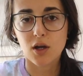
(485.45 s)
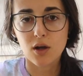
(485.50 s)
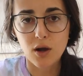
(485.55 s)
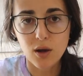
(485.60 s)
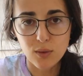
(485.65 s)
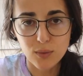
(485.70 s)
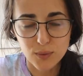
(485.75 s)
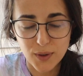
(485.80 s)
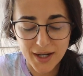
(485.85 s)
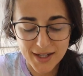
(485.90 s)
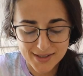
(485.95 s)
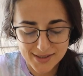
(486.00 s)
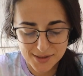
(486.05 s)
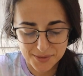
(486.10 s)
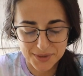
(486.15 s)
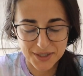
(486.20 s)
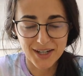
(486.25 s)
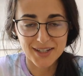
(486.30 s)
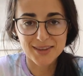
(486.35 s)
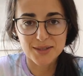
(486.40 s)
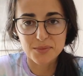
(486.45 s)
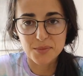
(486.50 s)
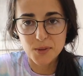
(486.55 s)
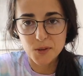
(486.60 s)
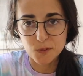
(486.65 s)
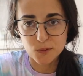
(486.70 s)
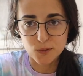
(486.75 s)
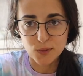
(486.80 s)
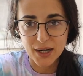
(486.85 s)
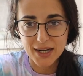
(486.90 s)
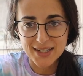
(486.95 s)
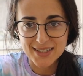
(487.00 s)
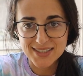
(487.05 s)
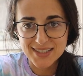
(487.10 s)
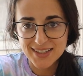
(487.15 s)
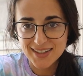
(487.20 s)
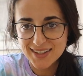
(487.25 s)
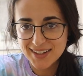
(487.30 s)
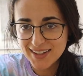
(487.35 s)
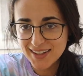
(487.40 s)
All right, so we got them right
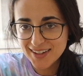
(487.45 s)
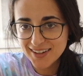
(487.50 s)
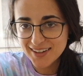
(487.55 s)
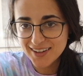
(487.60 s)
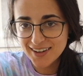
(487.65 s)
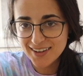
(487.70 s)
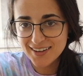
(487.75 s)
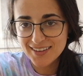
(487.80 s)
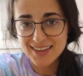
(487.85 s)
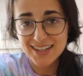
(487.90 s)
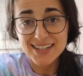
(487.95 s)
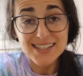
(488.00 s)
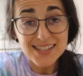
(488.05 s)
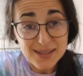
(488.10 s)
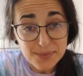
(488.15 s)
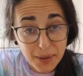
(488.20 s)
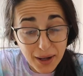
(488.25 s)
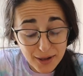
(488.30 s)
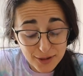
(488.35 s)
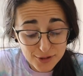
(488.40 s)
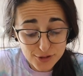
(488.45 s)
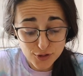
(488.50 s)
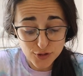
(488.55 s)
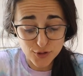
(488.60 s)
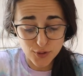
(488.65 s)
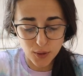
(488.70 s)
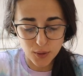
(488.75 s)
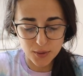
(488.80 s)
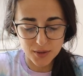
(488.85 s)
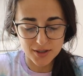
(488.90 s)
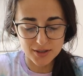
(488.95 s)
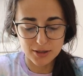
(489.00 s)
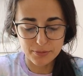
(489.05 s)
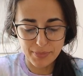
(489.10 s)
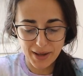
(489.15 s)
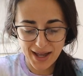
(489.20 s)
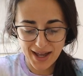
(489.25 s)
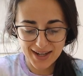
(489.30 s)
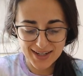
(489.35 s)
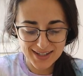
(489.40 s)
here. They smell so good. The
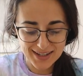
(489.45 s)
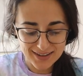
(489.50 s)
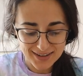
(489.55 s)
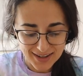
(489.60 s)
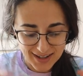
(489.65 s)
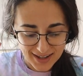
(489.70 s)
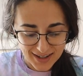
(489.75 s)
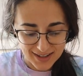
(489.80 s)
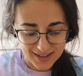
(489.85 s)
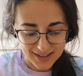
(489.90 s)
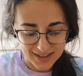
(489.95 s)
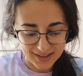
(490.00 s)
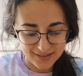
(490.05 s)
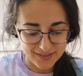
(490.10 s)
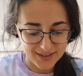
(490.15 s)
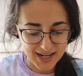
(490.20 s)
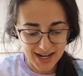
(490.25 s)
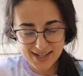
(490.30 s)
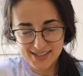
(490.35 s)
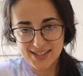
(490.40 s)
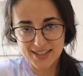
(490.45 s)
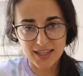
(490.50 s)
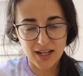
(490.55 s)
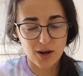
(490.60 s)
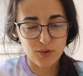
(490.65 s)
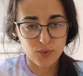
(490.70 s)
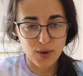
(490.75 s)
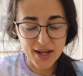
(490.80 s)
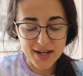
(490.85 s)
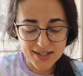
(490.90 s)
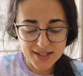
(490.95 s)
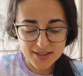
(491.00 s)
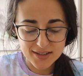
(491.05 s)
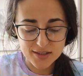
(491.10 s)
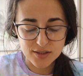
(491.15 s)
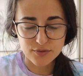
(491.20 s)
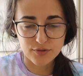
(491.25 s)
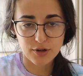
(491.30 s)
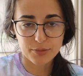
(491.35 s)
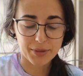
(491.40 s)
patty even has like that
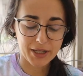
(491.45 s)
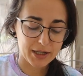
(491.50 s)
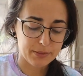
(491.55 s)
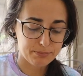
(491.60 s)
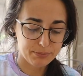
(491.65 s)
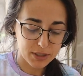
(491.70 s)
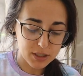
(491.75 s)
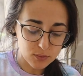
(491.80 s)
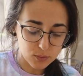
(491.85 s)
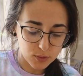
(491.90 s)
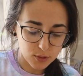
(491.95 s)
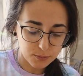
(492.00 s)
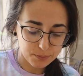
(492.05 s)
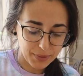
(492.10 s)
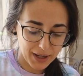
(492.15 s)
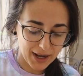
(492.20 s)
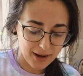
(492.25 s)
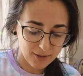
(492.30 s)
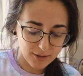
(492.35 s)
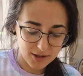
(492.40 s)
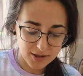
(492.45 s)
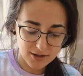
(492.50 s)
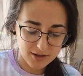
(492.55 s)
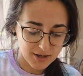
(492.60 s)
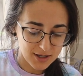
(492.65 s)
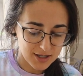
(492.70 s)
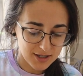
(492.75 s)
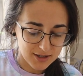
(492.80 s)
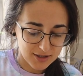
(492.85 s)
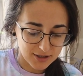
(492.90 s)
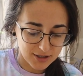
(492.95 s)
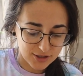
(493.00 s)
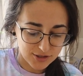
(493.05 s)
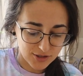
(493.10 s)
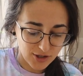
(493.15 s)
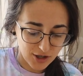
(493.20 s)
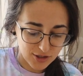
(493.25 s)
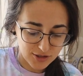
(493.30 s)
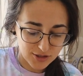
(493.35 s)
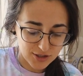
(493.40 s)
redness from like beetroot powder. The
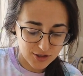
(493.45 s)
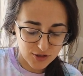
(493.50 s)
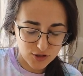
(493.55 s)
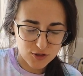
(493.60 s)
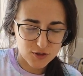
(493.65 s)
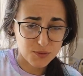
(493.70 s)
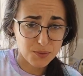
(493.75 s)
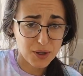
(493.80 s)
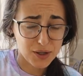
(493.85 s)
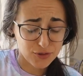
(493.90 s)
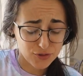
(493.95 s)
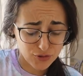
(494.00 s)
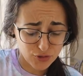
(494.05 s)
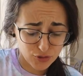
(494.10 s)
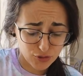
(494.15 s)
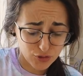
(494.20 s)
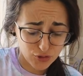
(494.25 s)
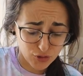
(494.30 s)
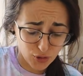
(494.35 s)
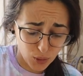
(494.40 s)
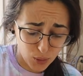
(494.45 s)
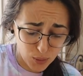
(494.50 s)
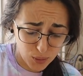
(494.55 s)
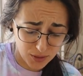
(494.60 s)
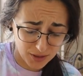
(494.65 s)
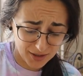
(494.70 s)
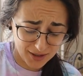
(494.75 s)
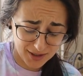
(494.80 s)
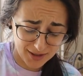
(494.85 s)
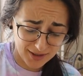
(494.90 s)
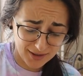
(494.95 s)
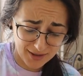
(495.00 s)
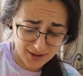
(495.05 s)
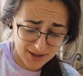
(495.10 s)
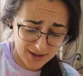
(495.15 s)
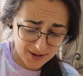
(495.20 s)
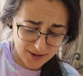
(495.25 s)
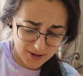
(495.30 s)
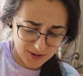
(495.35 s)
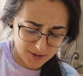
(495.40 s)
sausage smells so good.
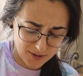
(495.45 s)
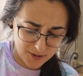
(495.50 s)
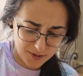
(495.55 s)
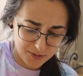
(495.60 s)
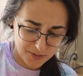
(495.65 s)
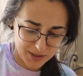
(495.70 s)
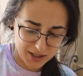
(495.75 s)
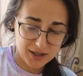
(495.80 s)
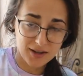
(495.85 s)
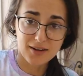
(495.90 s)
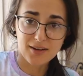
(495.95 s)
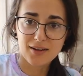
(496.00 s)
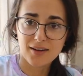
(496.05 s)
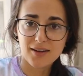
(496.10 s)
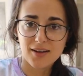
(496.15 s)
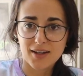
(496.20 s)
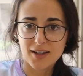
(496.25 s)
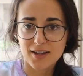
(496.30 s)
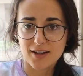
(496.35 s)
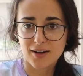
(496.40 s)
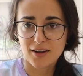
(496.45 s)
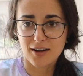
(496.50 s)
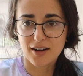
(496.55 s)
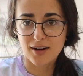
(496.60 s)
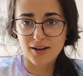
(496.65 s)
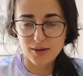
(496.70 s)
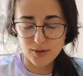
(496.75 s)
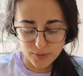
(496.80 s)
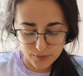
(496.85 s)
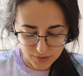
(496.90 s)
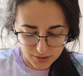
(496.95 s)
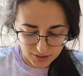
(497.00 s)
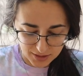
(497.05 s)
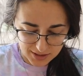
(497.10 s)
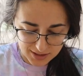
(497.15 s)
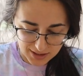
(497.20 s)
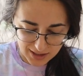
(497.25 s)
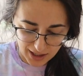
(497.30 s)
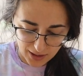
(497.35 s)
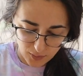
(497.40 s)
Oh man, here, hopefully you
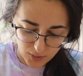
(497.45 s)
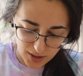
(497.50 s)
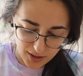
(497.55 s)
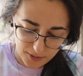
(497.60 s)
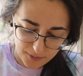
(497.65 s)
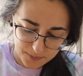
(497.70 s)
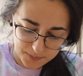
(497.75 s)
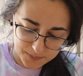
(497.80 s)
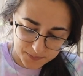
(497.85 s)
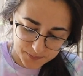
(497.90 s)
can see that well.